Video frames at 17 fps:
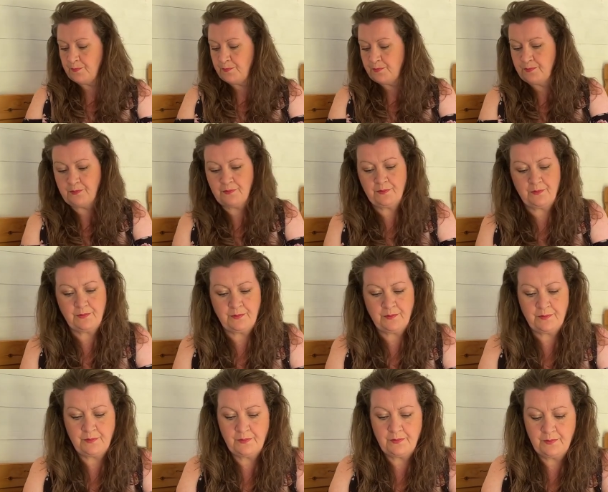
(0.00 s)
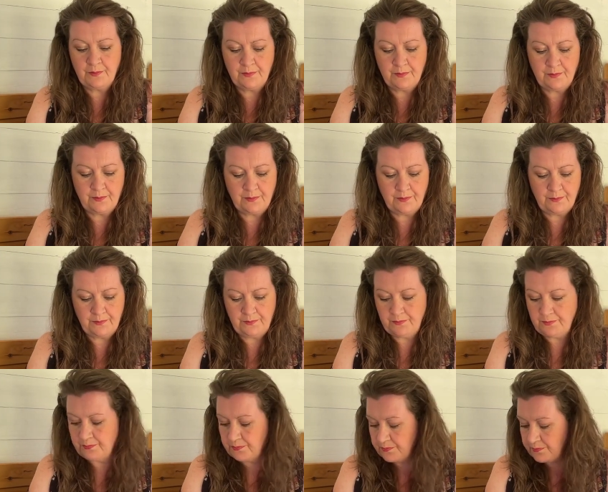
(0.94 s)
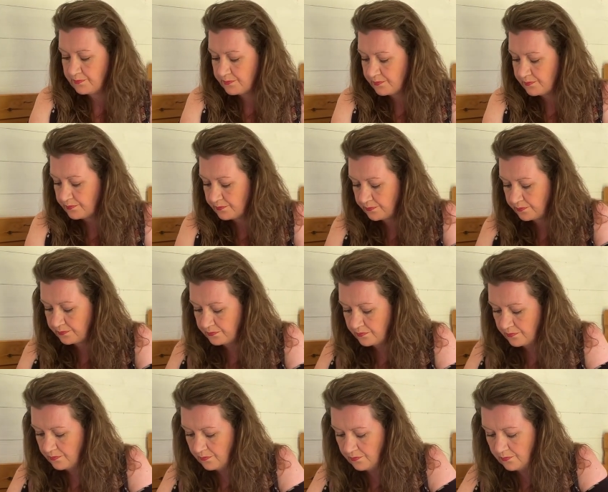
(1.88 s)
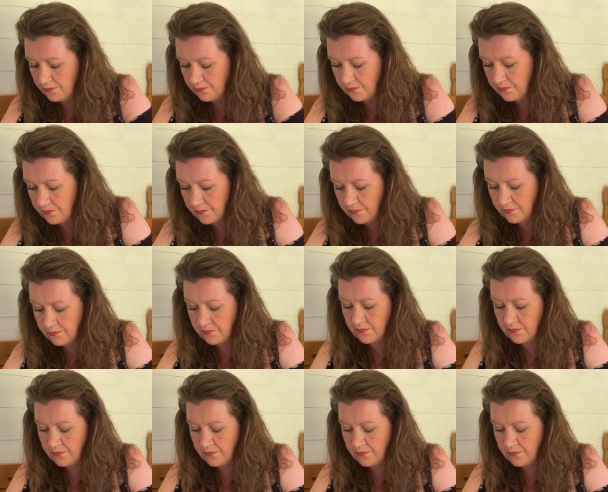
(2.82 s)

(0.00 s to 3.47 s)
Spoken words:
Nothing is said.